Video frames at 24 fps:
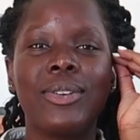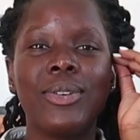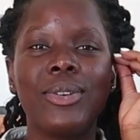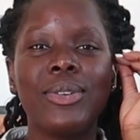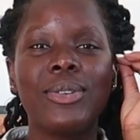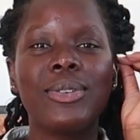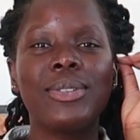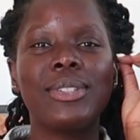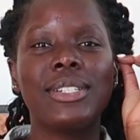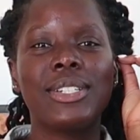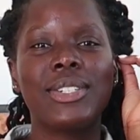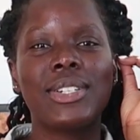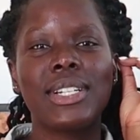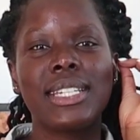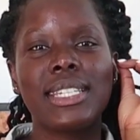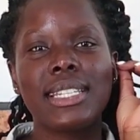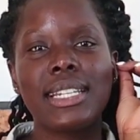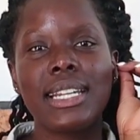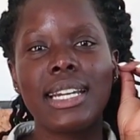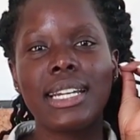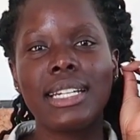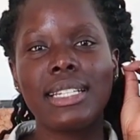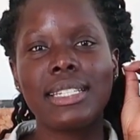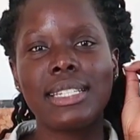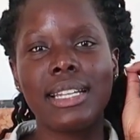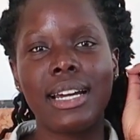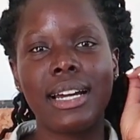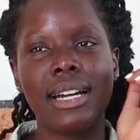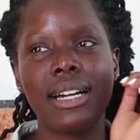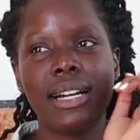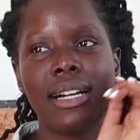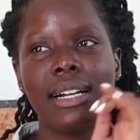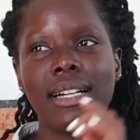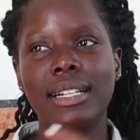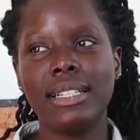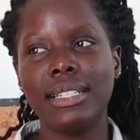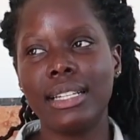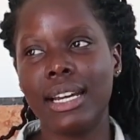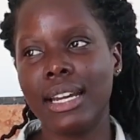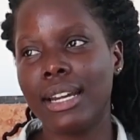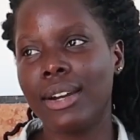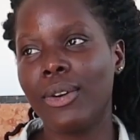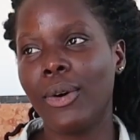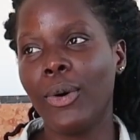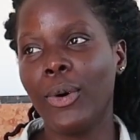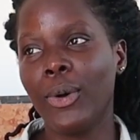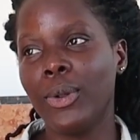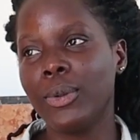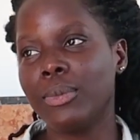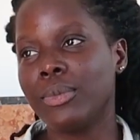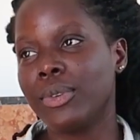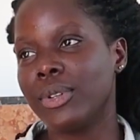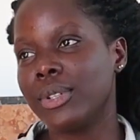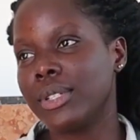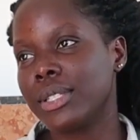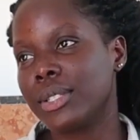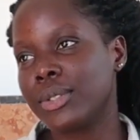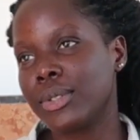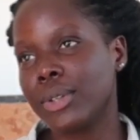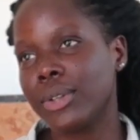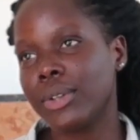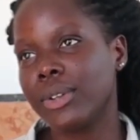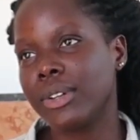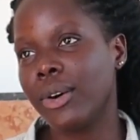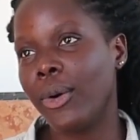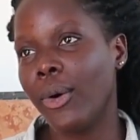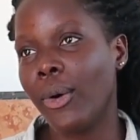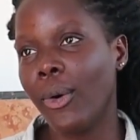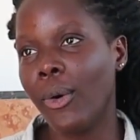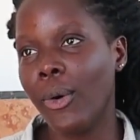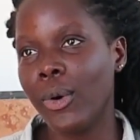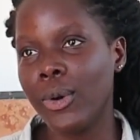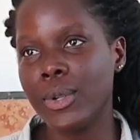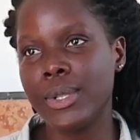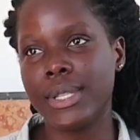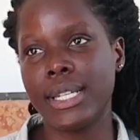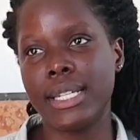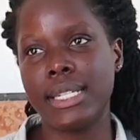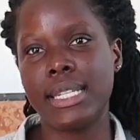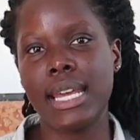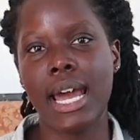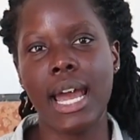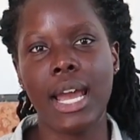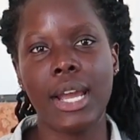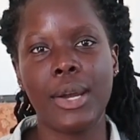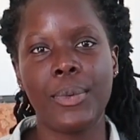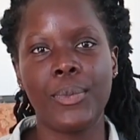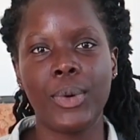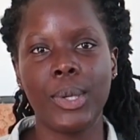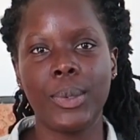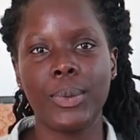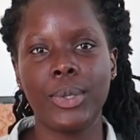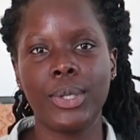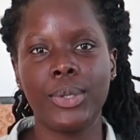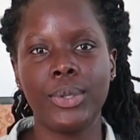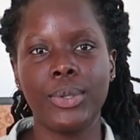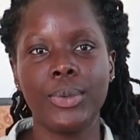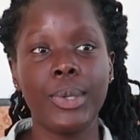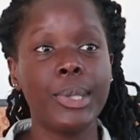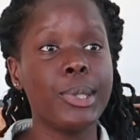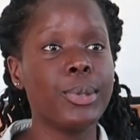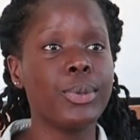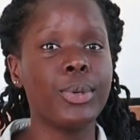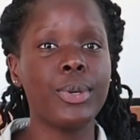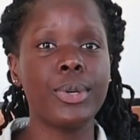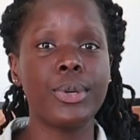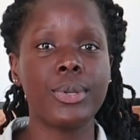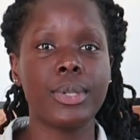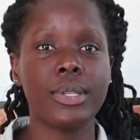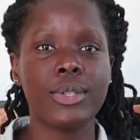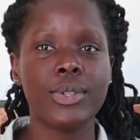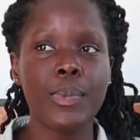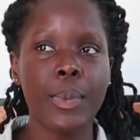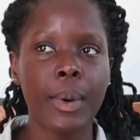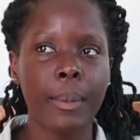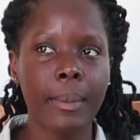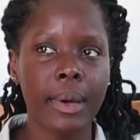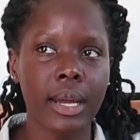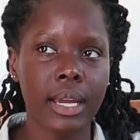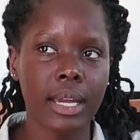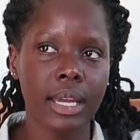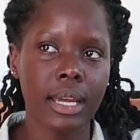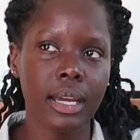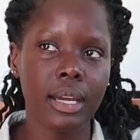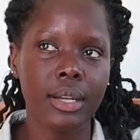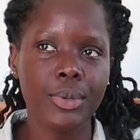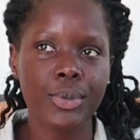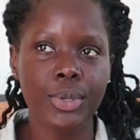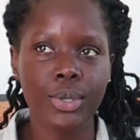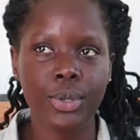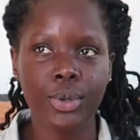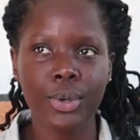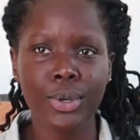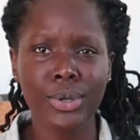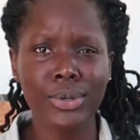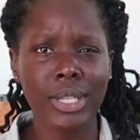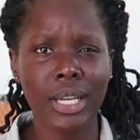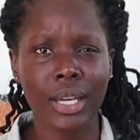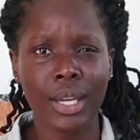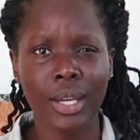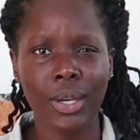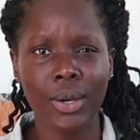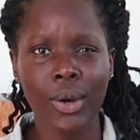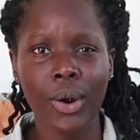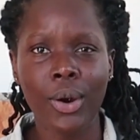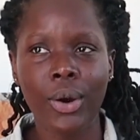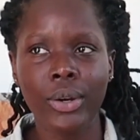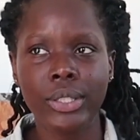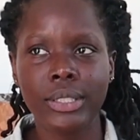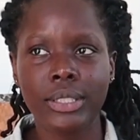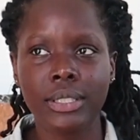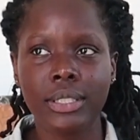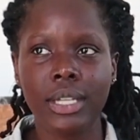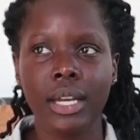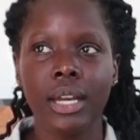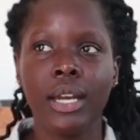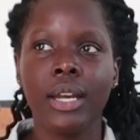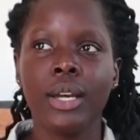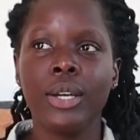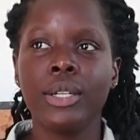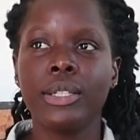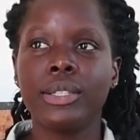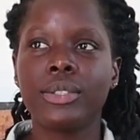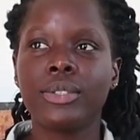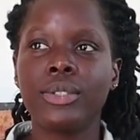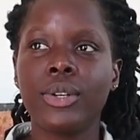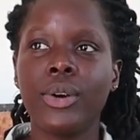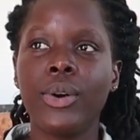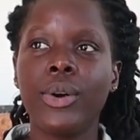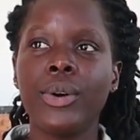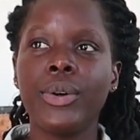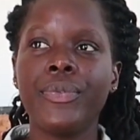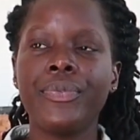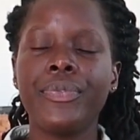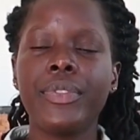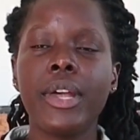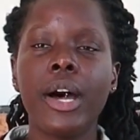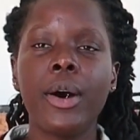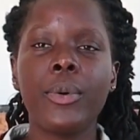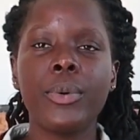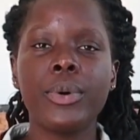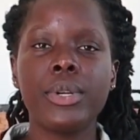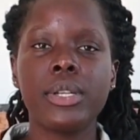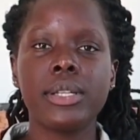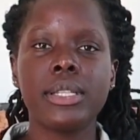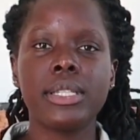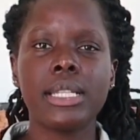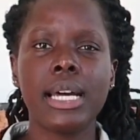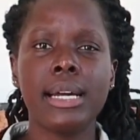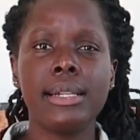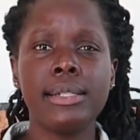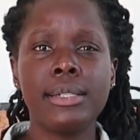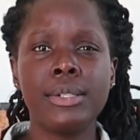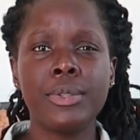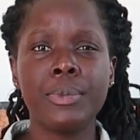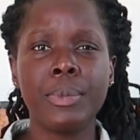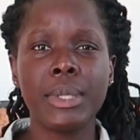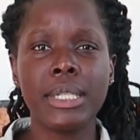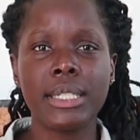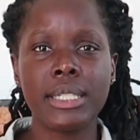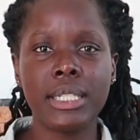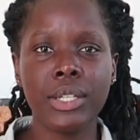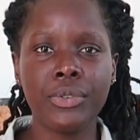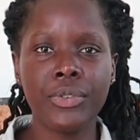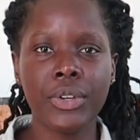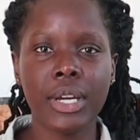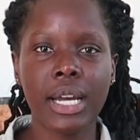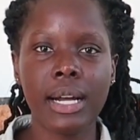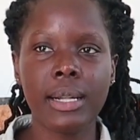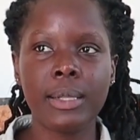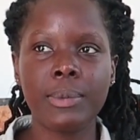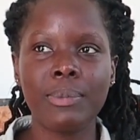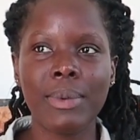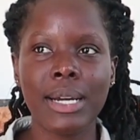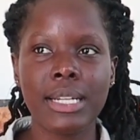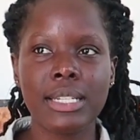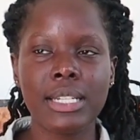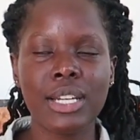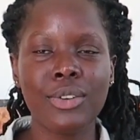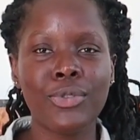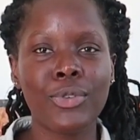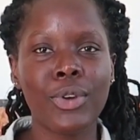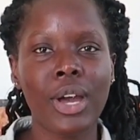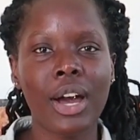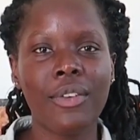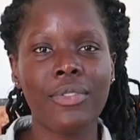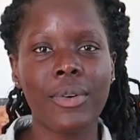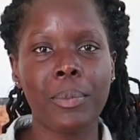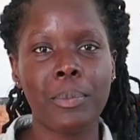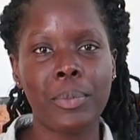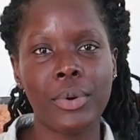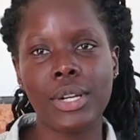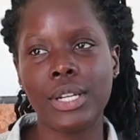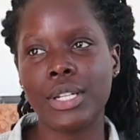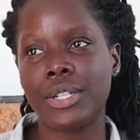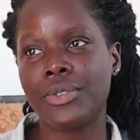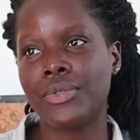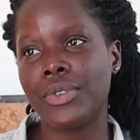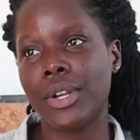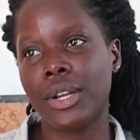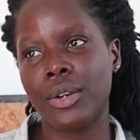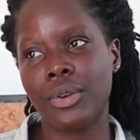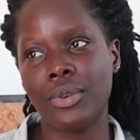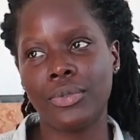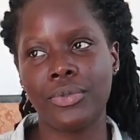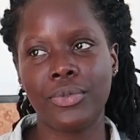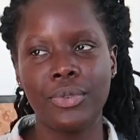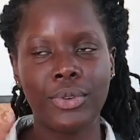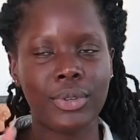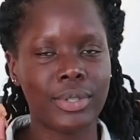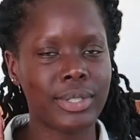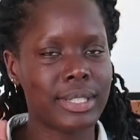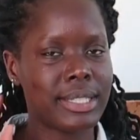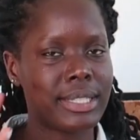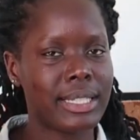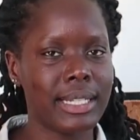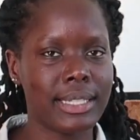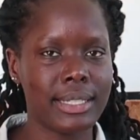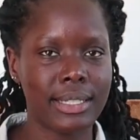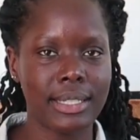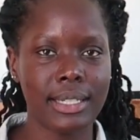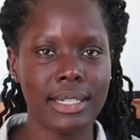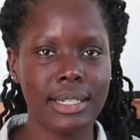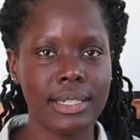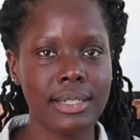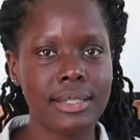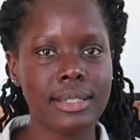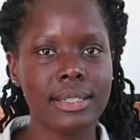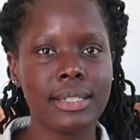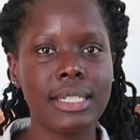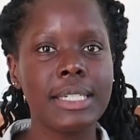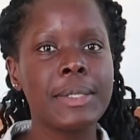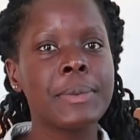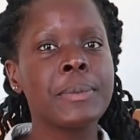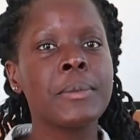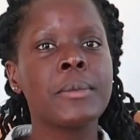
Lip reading: Google Translator like almost all the time when you go to the supermarket, when you go to the kiosk. So that was a little bit difficult, but if you have a Polish friend, of course, that's easy.